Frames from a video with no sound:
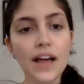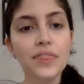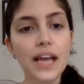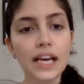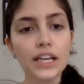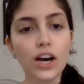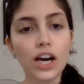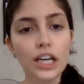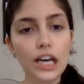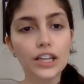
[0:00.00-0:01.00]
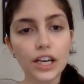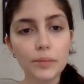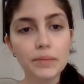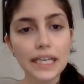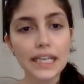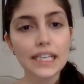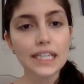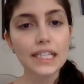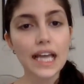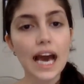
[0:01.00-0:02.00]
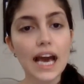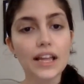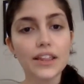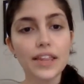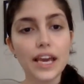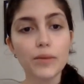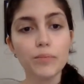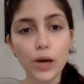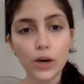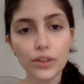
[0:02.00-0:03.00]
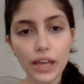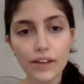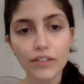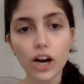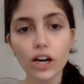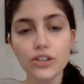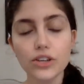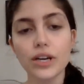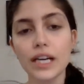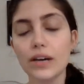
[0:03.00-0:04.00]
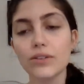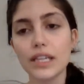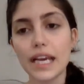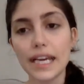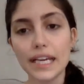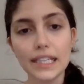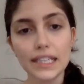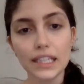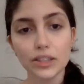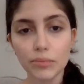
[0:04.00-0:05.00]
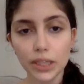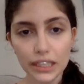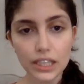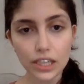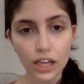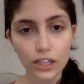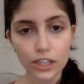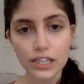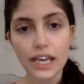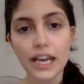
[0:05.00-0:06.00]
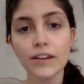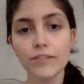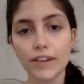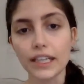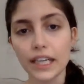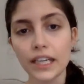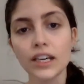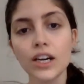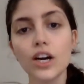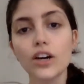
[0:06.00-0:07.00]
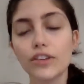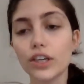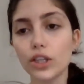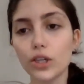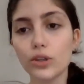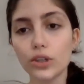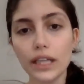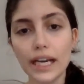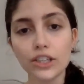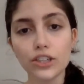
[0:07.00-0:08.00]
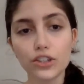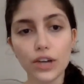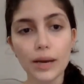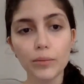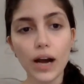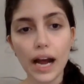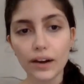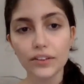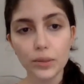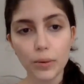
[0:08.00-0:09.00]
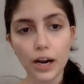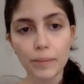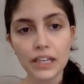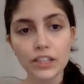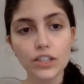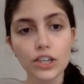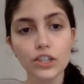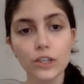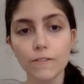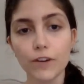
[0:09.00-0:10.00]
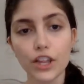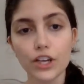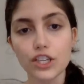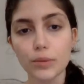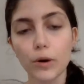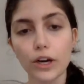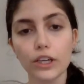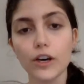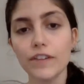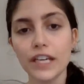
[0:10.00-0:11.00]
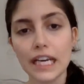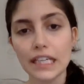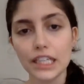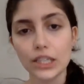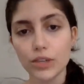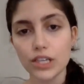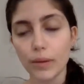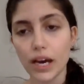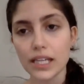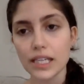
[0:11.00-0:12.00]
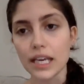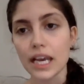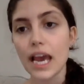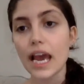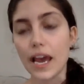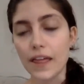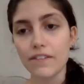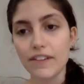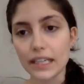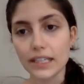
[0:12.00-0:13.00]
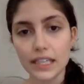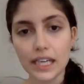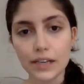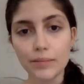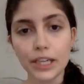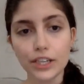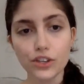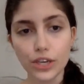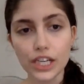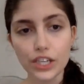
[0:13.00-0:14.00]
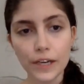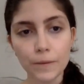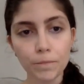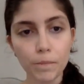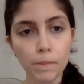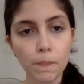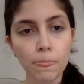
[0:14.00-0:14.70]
And then another update is that they both have also announced $86 million in funding for local and tribal health departments to further support COVID-19 response and the vaccine administration.